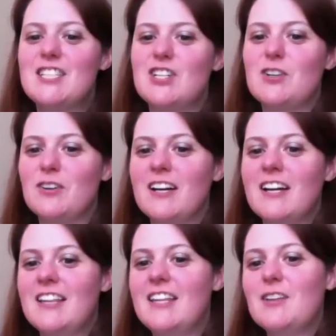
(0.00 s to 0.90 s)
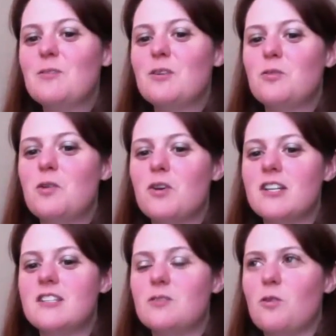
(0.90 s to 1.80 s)
to. The other one we
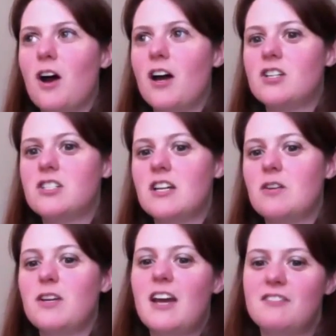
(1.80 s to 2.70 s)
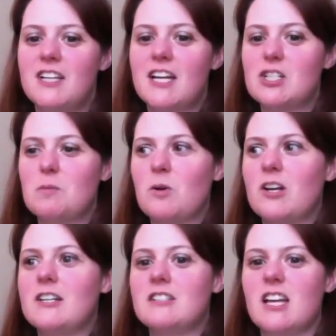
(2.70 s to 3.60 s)
want to watch and we'd have to catch up
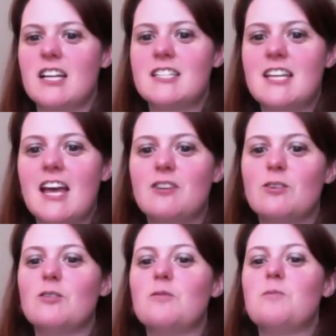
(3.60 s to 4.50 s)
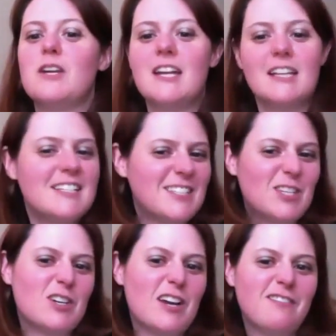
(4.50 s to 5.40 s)
on is like Scandal, but at least it's
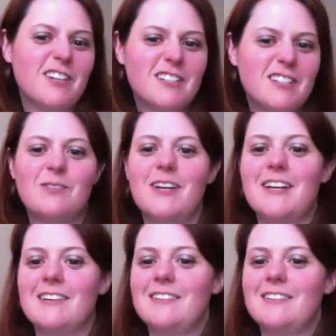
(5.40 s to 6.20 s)
on Netflix, so we can